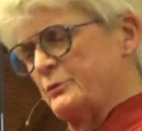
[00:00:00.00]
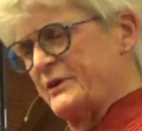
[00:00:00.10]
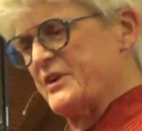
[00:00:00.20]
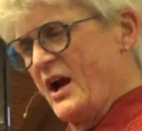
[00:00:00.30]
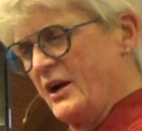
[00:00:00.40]
in
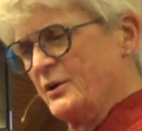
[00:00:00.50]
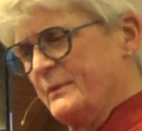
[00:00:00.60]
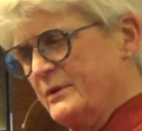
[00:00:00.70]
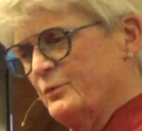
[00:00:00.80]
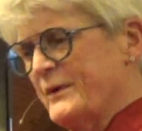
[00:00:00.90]

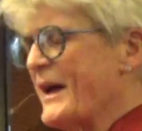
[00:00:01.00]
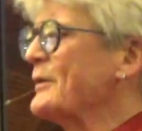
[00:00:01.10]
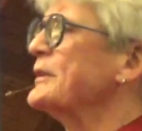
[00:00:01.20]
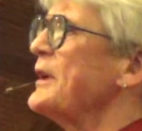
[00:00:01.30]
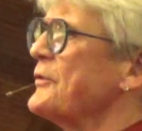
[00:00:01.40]
retirement
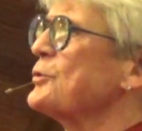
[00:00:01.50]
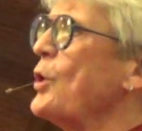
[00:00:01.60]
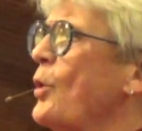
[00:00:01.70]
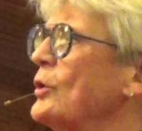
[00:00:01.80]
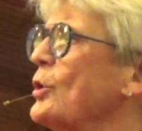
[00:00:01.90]
without another
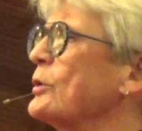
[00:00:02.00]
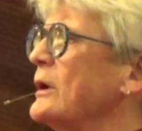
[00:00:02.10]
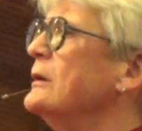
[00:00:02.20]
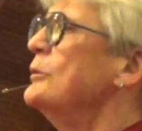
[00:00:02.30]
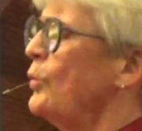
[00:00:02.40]
goal or
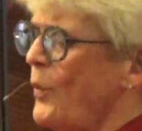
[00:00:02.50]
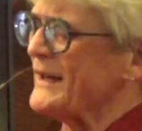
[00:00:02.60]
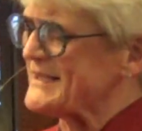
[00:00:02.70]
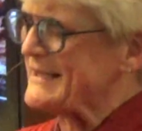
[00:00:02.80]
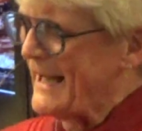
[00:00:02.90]
a
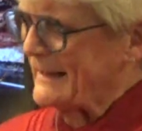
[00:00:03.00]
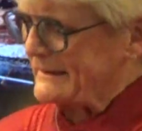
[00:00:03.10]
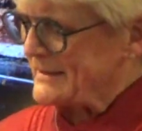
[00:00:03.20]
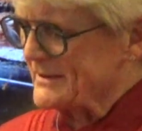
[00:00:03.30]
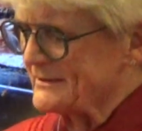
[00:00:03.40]
what's
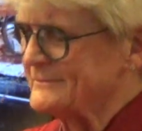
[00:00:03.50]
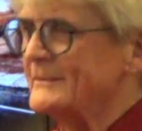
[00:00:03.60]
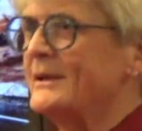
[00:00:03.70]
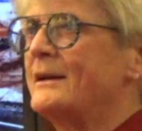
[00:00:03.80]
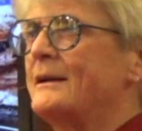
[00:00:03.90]
next.
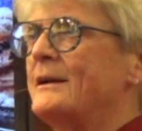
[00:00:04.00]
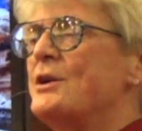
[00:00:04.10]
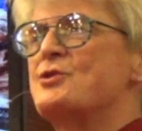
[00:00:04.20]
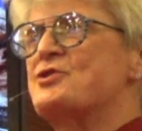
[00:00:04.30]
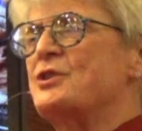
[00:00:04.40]

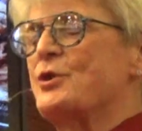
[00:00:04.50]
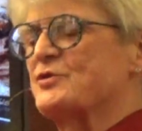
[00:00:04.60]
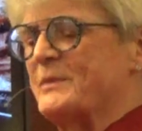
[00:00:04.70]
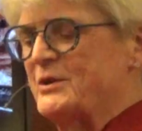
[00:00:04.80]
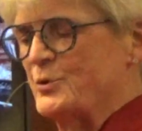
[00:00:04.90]
She
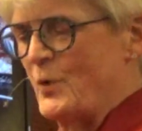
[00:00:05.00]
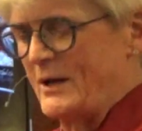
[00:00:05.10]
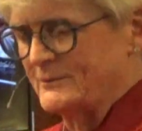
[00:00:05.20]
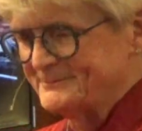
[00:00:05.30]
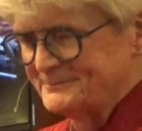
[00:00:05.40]
knows me too
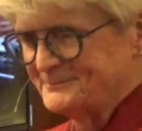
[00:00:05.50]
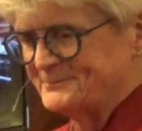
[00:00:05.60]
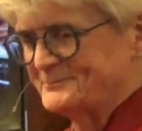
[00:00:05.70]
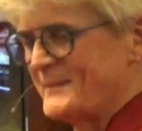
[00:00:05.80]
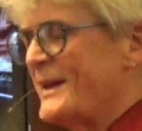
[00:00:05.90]
well.
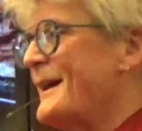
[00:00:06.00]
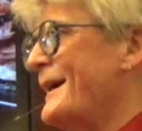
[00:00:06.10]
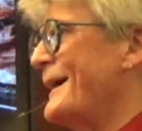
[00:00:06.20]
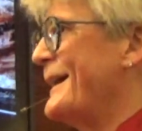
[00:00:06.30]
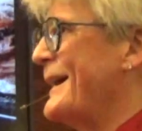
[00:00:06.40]

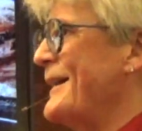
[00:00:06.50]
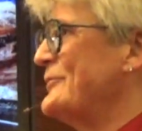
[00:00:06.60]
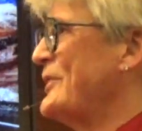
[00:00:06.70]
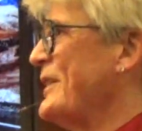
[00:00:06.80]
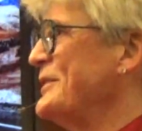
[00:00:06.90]
I
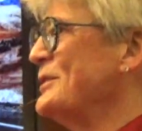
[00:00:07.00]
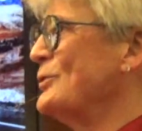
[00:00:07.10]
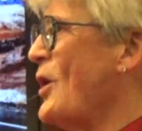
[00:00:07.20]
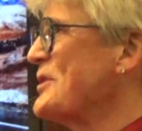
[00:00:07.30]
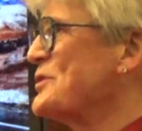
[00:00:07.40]
have to tell
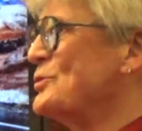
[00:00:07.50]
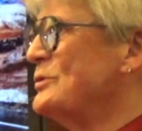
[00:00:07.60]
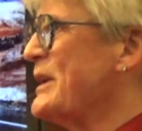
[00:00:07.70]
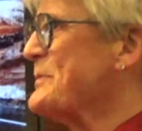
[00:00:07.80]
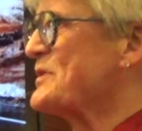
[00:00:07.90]
you, law
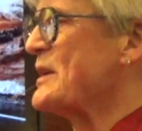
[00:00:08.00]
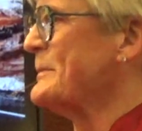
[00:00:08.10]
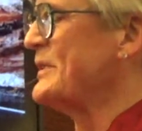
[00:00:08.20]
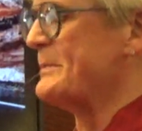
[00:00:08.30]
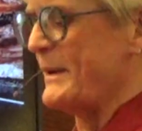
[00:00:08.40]
school keeps
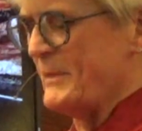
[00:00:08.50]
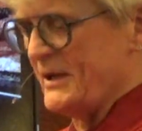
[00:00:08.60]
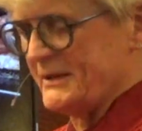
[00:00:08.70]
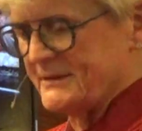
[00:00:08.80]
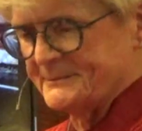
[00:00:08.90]
coming to my
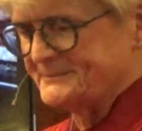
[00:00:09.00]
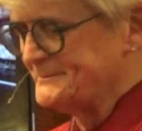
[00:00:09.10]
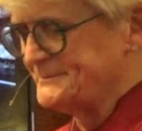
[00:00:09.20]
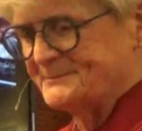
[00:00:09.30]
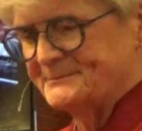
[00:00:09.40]
mind.
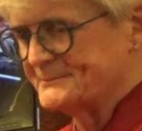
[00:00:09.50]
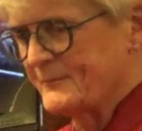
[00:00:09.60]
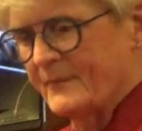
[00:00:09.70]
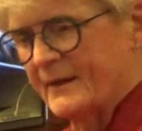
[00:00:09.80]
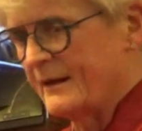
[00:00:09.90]

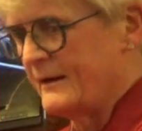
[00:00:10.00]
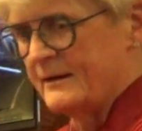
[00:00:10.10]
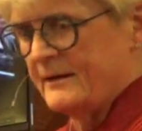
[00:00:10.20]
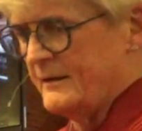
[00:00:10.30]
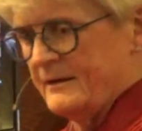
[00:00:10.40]
Mm-hmm.
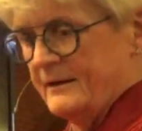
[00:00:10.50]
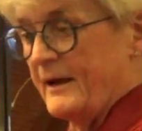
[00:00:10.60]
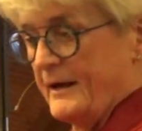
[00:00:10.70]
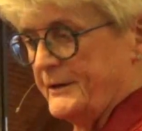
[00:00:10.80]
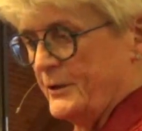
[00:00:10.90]

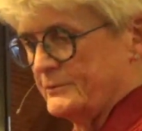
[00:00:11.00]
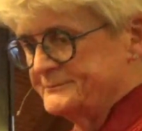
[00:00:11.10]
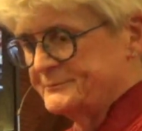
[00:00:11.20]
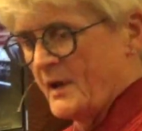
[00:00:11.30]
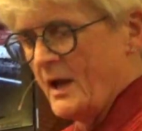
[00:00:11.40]
Yeah, I know.
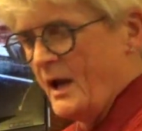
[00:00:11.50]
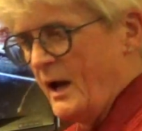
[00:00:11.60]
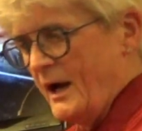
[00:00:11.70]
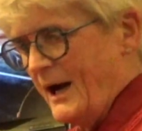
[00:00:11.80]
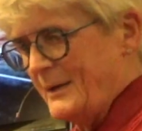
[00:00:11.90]

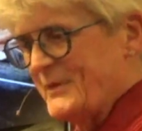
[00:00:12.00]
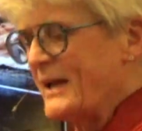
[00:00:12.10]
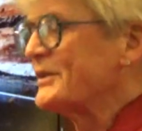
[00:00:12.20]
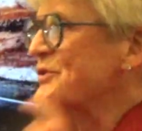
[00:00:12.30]
I'm not